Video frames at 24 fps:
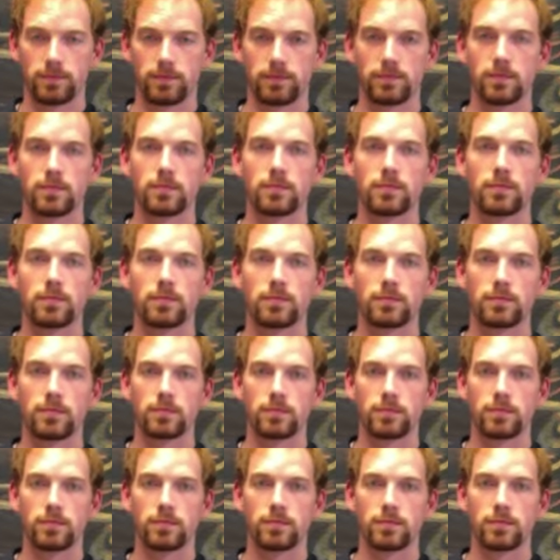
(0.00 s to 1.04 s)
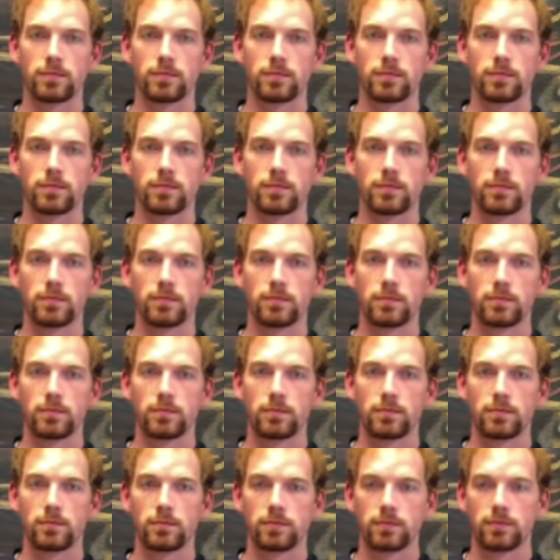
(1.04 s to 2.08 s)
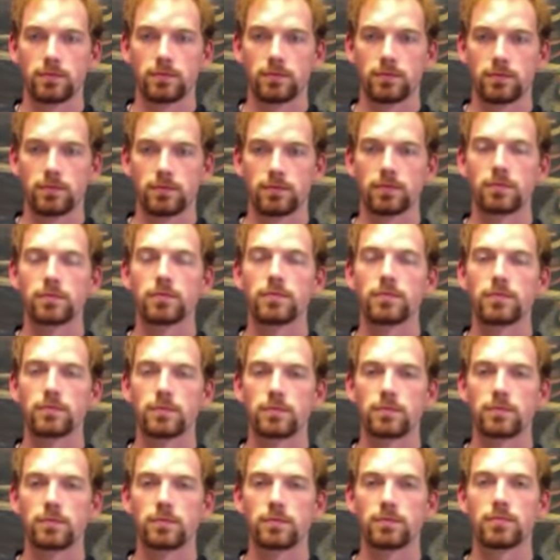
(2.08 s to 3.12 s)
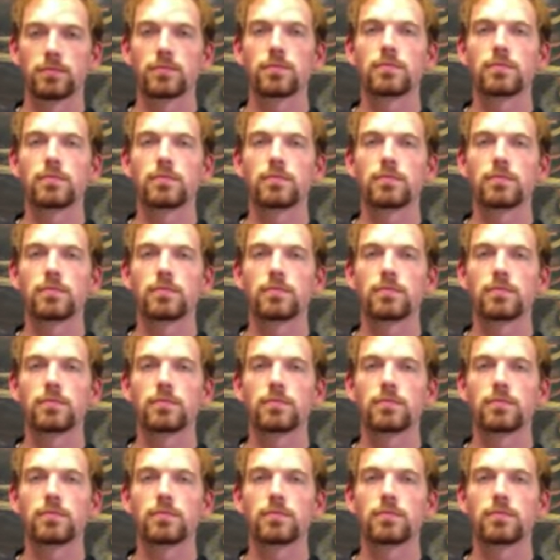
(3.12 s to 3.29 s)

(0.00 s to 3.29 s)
No words are spoken by the person on screen.